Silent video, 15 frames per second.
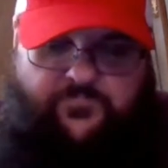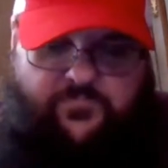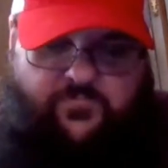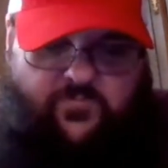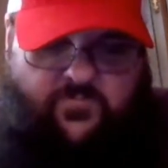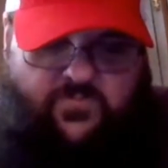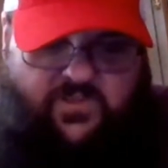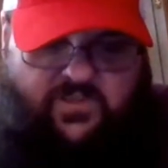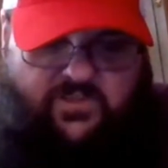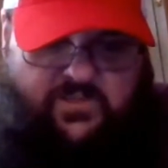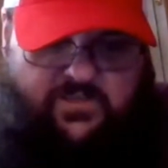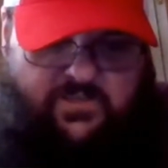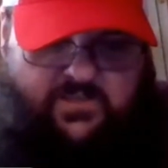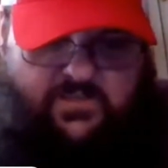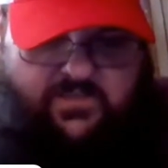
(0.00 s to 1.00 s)
I going to say
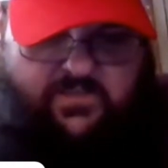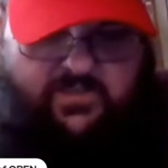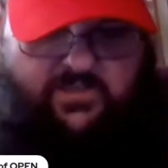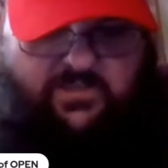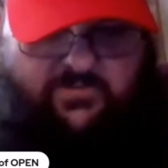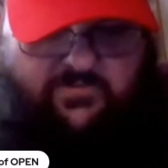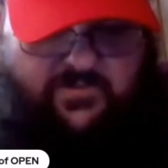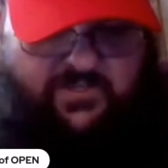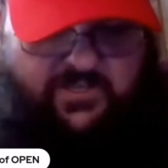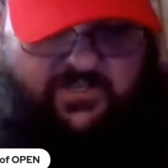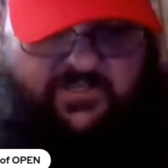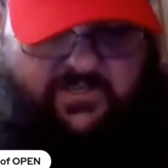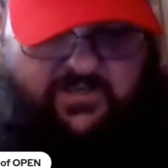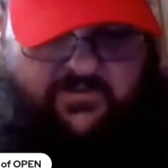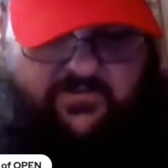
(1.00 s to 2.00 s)
here?
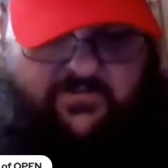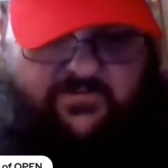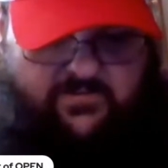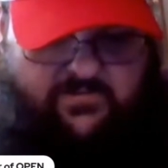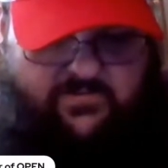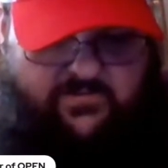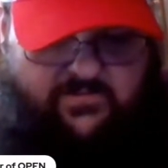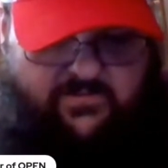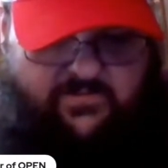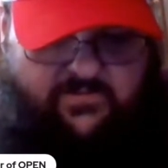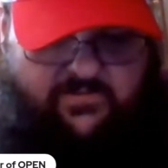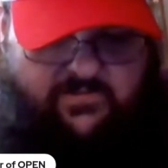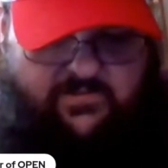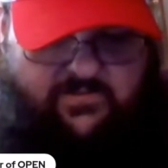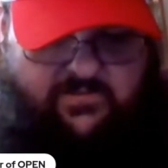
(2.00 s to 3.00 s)
Is all from
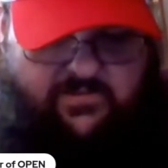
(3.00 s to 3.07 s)
I